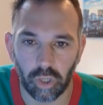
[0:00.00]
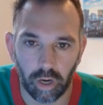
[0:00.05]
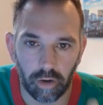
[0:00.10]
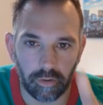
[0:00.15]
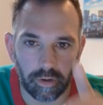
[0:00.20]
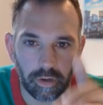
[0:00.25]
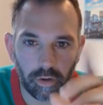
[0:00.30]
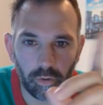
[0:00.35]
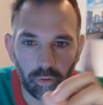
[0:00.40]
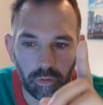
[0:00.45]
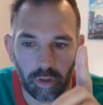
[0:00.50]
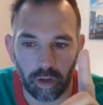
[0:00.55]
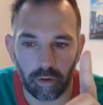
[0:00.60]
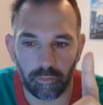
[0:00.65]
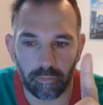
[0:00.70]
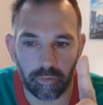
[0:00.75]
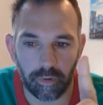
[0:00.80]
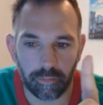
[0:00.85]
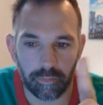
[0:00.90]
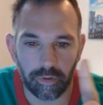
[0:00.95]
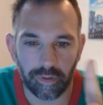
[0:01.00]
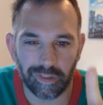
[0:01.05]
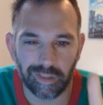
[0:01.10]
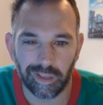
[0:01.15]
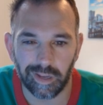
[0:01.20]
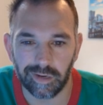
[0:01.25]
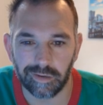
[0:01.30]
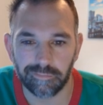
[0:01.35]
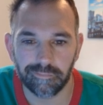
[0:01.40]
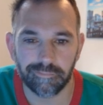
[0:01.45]
Sorry, hold on. One more
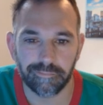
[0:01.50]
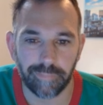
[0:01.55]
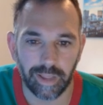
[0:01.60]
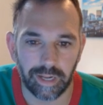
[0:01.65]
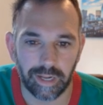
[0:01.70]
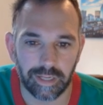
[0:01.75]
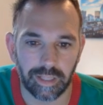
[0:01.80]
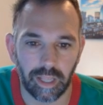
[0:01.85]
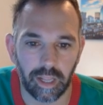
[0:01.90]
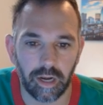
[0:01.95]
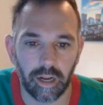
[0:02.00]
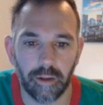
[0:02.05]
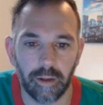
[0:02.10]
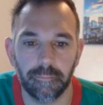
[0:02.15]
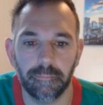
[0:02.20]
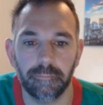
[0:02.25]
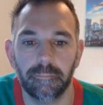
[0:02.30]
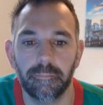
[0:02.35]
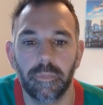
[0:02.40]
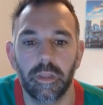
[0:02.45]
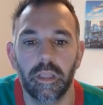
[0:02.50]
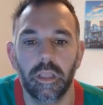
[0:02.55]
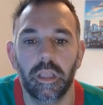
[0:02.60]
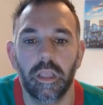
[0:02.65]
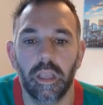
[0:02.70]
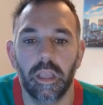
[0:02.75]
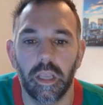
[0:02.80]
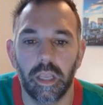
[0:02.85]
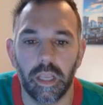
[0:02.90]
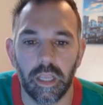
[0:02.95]
thing. Back that up.
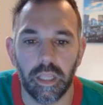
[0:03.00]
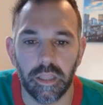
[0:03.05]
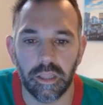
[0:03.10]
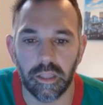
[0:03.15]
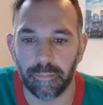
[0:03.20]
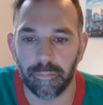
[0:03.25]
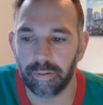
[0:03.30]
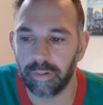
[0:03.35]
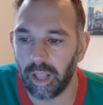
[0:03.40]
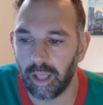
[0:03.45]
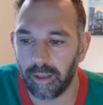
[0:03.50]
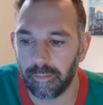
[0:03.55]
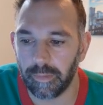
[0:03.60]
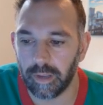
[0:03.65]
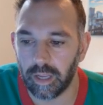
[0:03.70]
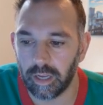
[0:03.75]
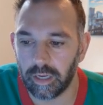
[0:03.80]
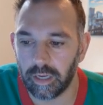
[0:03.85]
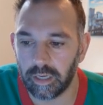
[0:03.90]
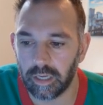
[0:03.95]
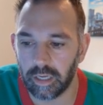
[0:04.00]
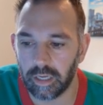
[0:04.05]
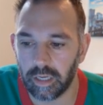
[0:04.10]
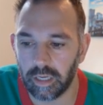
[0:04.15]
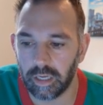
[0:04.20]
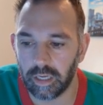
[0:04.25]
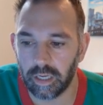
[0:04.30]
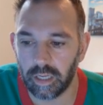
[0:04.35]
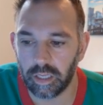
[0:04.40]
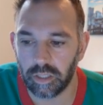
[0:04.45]
In the plumbing,
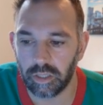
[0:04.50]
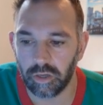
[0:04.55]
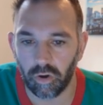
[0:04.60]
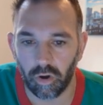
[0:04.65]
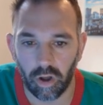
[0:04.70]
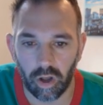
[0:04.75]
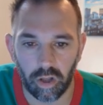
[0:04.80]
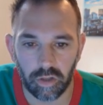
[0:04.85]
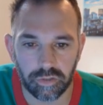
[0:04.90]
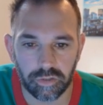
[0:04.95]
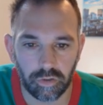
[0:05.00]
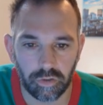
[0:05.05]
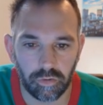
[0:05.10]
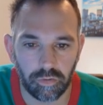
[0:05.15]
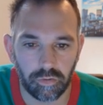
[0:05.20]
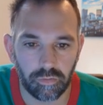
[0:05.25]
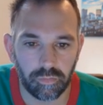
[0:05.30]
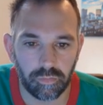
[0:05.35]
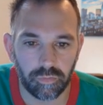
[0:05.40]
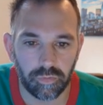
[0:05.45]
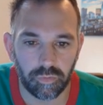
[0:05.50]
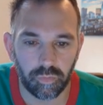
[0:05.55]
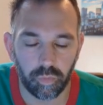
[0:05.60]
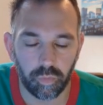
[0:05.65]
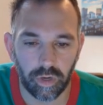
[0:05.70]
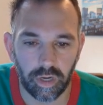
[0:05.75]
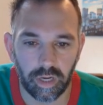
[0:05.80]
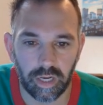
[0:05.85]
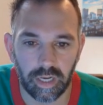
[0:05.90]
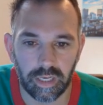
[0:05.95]

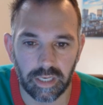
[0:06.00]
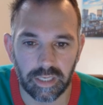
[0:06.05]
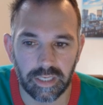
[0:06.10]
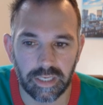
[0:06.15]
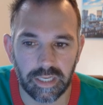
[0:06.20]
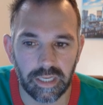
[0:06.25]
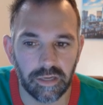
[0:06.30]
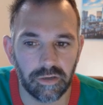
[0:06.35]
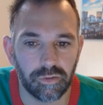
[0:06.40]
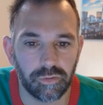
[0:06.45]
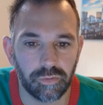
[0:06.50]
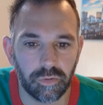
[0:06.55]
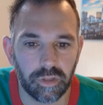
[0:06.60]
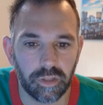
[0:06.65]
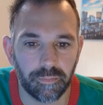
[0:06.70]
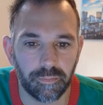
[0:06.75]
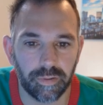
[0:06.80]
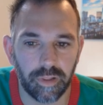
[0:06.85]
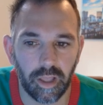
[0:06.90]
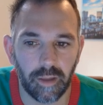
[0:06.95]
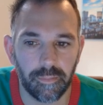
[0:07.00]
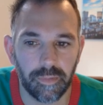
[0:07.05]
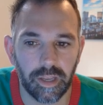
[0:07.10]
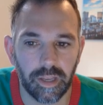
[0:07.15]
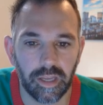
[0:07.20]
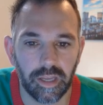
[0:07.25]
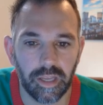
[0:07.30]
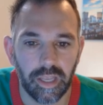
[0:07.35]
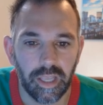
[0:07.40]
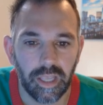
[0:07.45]
what deals with the
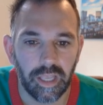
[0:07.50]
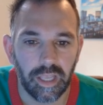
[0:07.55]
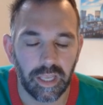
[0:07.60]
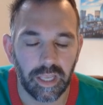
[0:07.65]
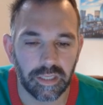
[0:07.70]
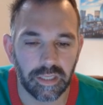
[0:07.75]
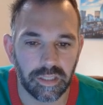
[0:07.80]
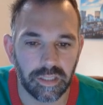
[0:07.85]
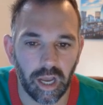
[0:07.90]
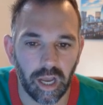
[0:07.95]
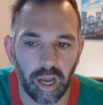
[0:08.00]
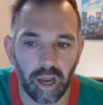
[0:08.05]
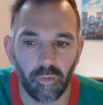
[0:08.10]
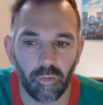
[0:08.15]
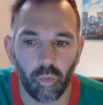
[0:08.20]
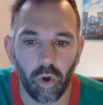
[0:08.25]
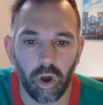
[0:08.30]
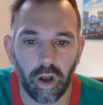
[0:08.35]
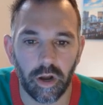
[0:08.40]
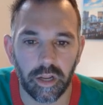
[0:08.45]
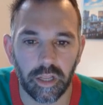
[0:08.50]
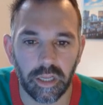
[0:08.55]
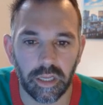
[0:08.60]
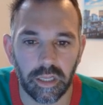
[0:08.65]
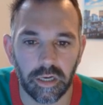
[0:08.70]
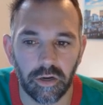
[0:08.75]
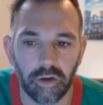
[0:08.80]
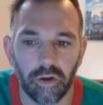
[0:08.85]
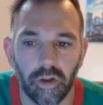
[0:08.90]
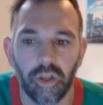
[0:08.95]
plumbing is the hot water
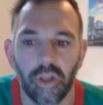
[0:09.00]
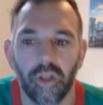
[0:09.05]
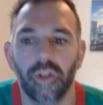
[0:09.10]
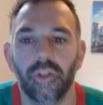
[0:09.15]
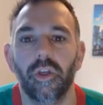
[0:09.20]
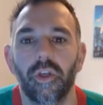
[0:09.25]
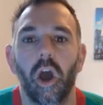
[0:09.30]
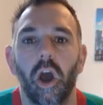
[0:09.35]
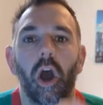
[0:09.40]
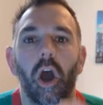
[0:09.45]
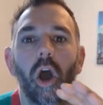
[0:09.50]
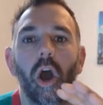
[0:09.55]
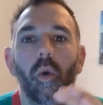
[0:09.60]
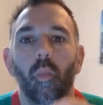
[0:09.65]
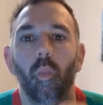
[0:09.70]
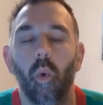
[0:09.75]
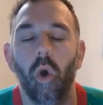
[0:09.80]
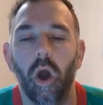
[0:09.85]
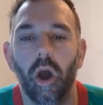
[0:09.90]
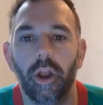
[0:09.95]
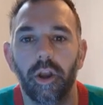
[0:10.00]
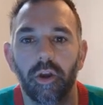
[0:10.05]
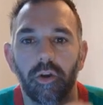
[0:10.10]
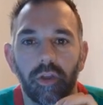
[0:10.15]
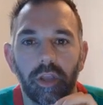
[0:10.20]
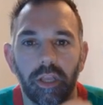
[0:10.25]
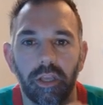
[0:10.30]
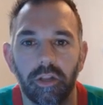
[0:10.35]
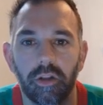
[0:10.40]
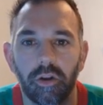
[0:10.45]
heater. The hot water